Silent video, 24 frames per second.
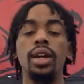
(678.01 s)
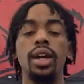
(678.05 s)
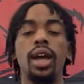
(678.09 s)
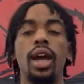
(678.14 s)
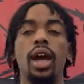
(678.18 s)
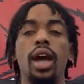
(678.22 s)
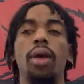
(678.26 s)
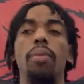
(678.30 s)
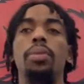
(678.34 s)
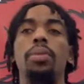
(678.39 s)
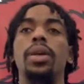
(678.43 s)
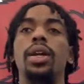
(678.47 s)

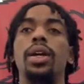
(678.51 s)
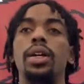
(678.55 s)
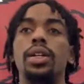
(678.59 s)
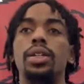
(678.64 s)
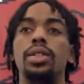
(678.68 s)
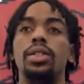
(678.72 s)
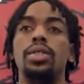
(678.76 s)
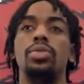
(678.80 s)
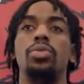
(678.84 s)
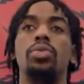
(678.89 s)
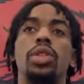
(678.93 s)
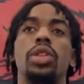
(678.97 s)
helping
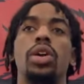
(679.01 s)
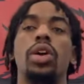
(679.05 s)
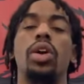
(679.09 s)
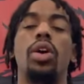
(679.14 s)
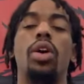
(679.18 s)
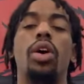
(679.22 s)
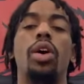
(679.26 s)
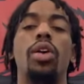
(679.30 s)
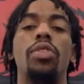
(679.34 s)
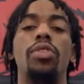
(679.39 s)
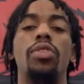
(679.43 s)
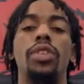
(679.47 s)
us with our
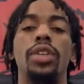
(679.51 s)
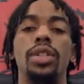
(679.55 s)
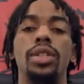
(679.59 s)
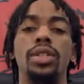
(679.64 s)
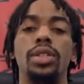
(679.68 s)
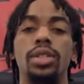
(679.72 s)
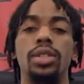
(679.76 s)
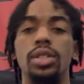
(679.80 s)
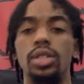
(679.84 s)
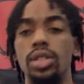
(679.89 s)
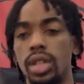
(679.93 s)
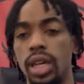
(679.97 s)
offense,
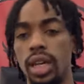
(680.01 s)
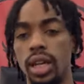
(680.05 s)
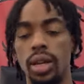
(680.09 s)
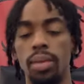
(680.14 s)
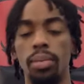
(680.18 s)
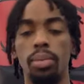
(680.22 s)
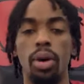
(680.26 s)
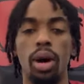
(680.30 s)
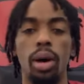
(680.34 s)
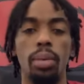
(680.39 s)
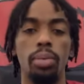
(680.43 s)
just getting the ball